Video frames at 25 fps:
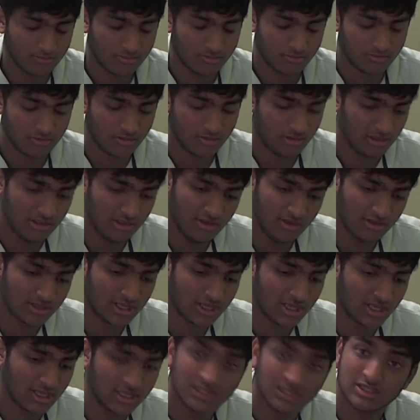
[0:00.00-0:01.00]
And look at
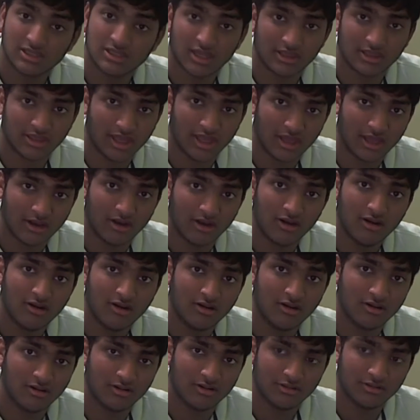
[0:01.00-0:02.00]
it, it's not that
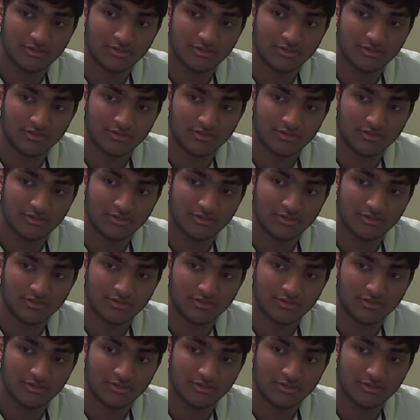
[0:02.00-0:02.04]
hard.